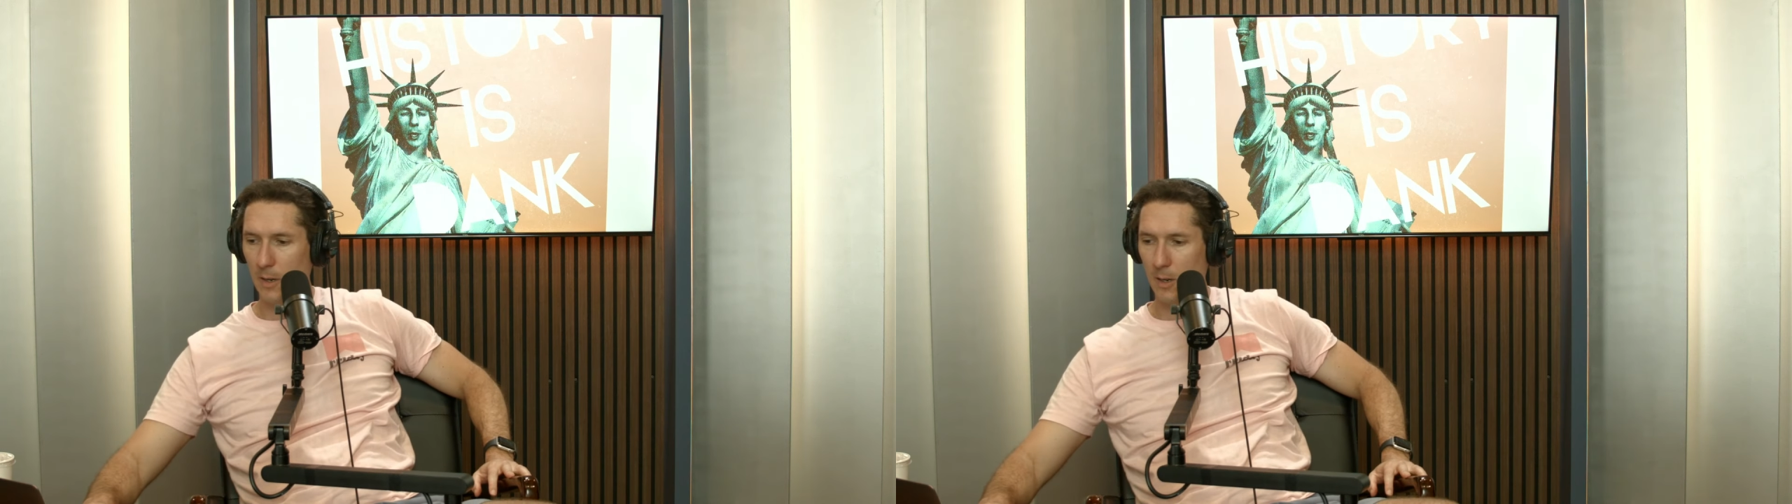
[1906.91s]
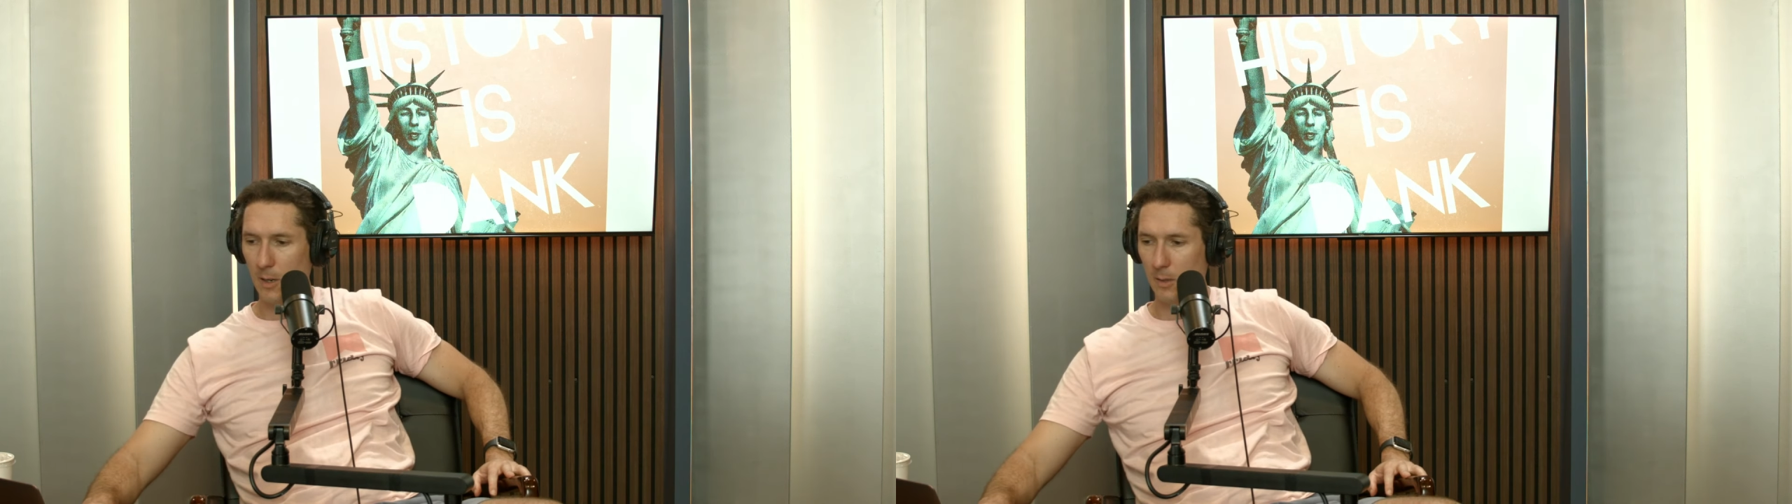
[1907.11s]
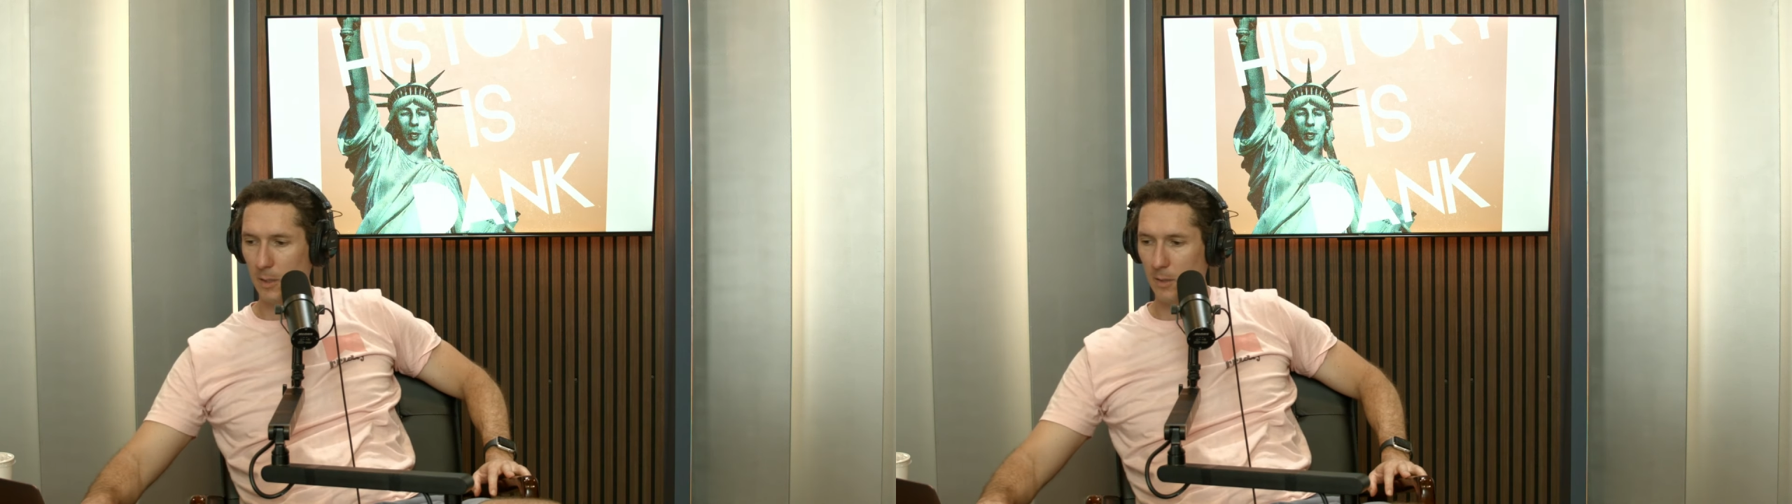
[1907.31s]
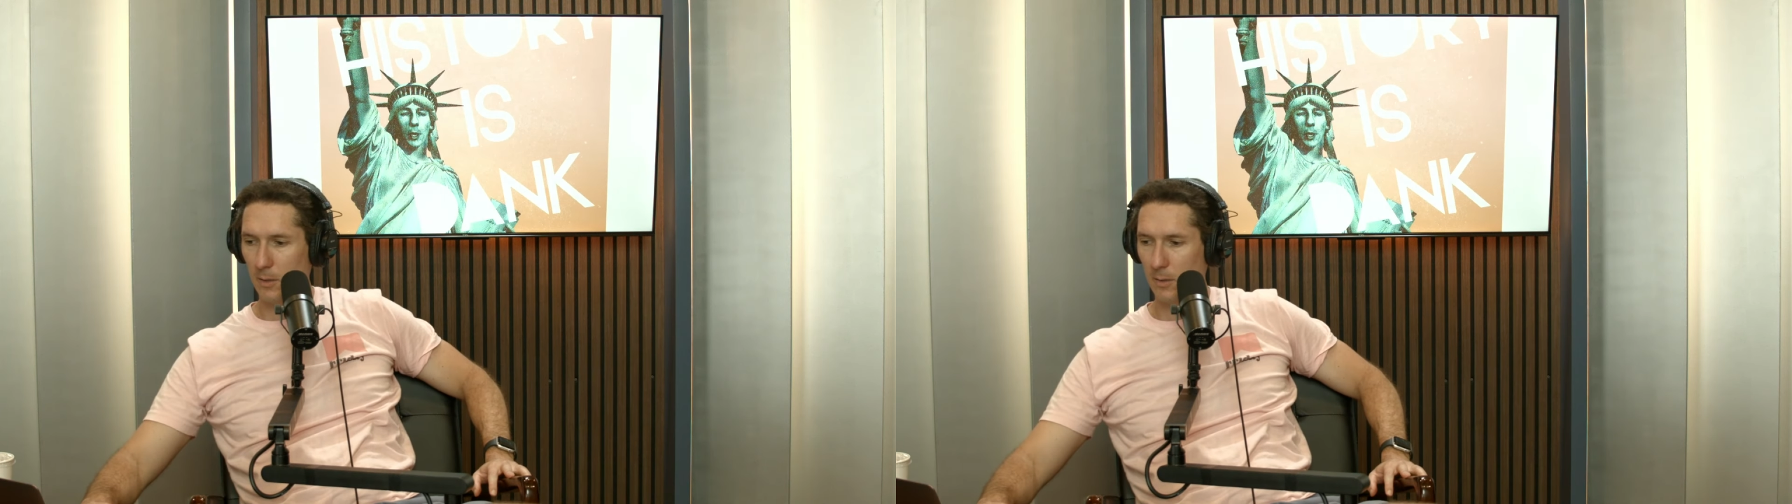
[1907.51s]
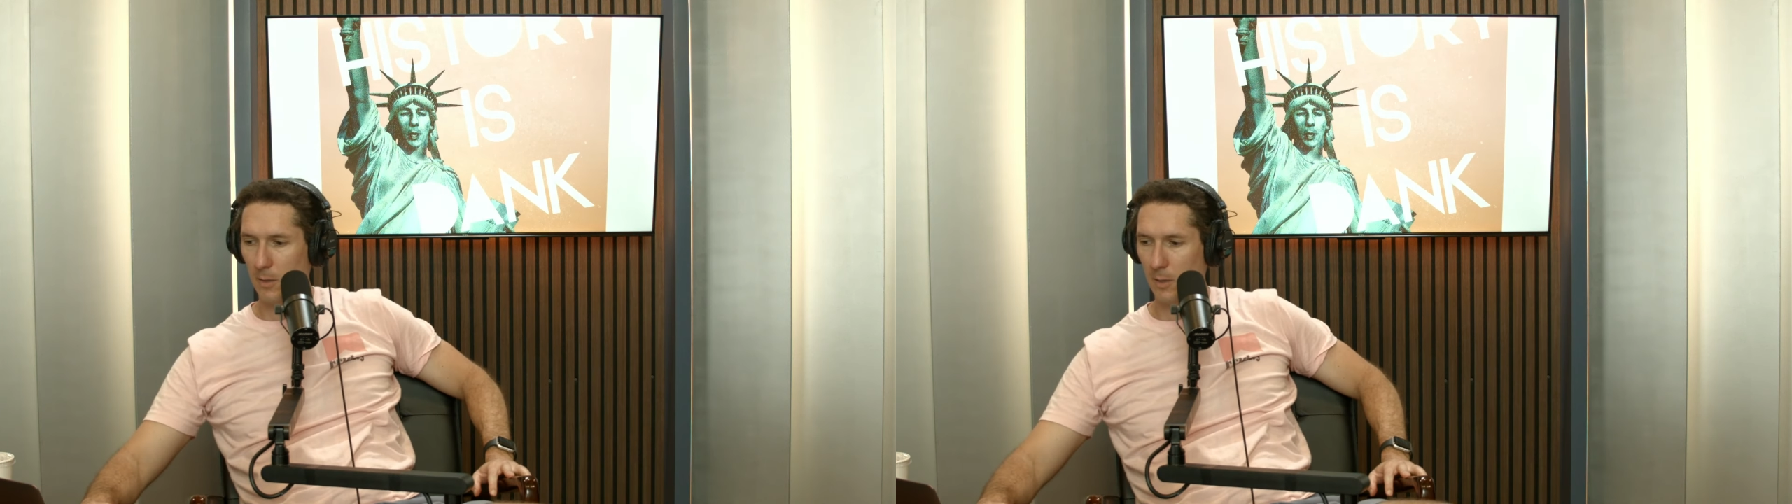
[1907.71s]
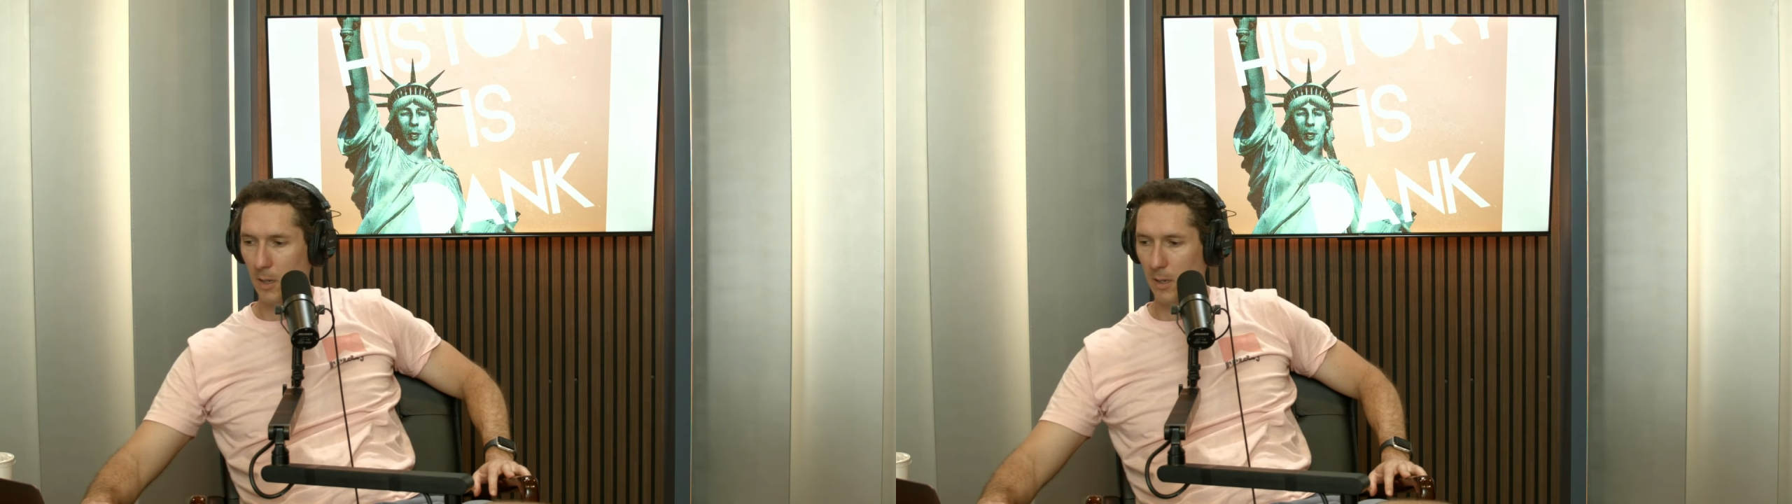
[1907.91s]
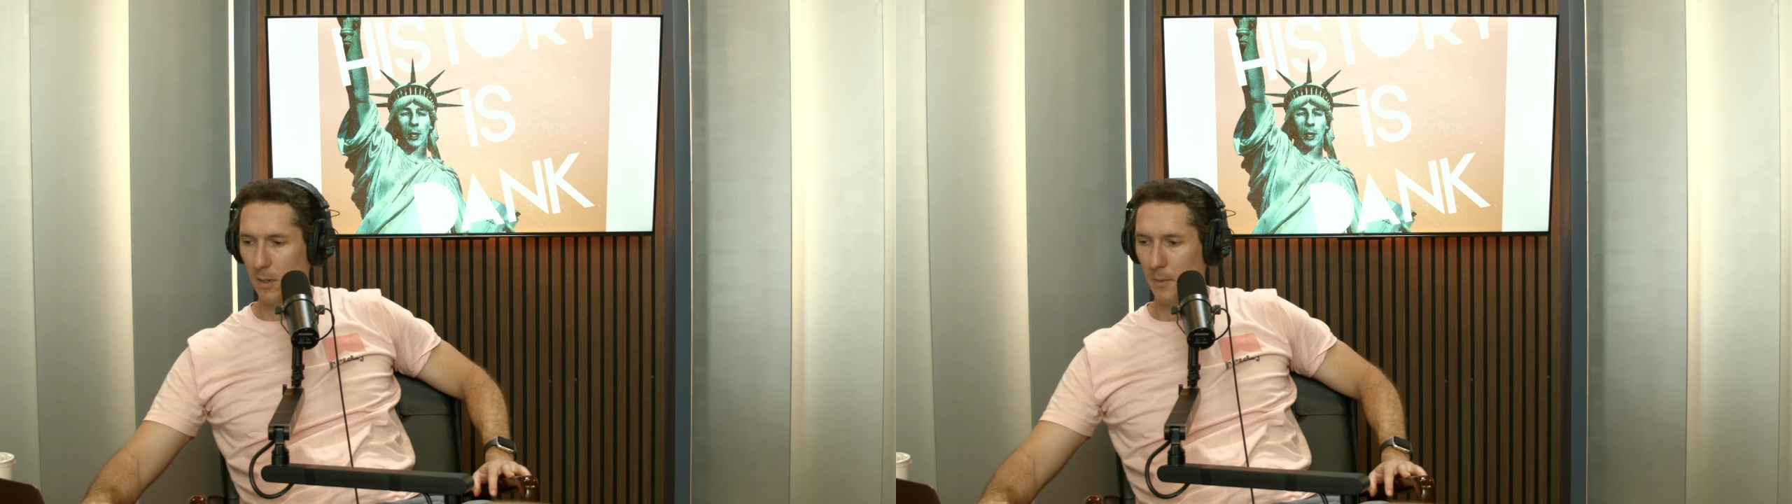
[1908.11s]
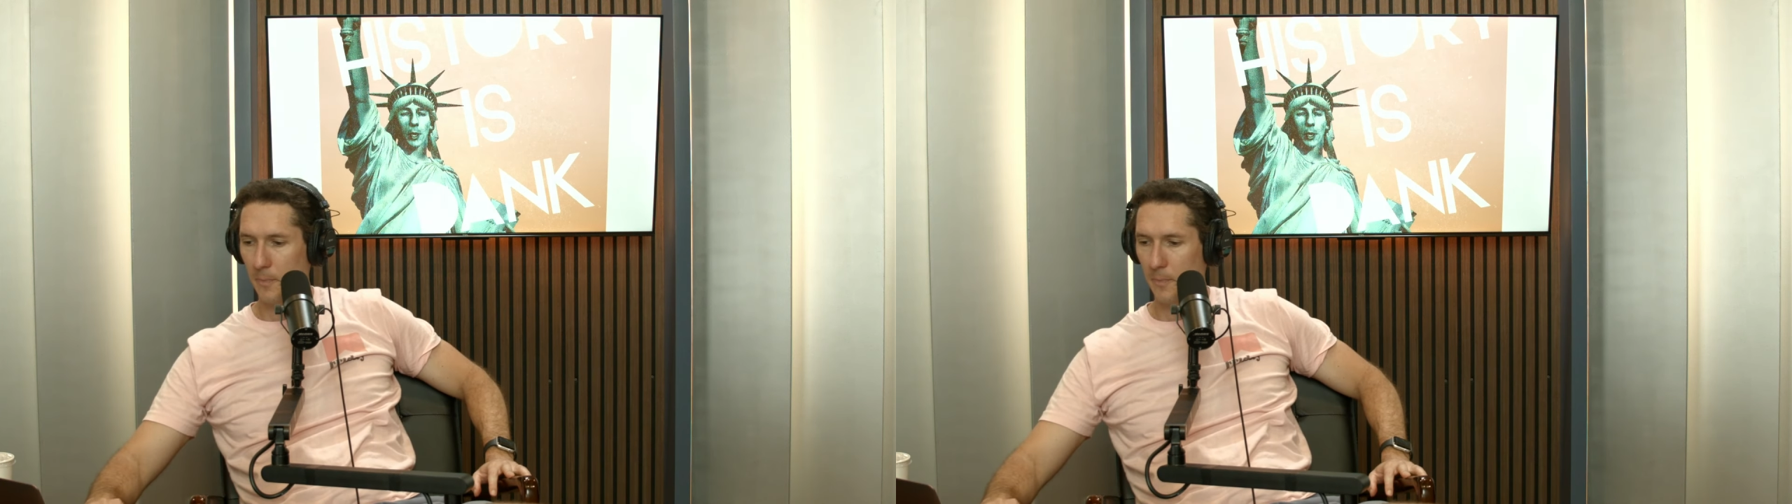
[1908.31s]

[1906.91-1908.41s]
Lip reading: gnarly, dude. Okay?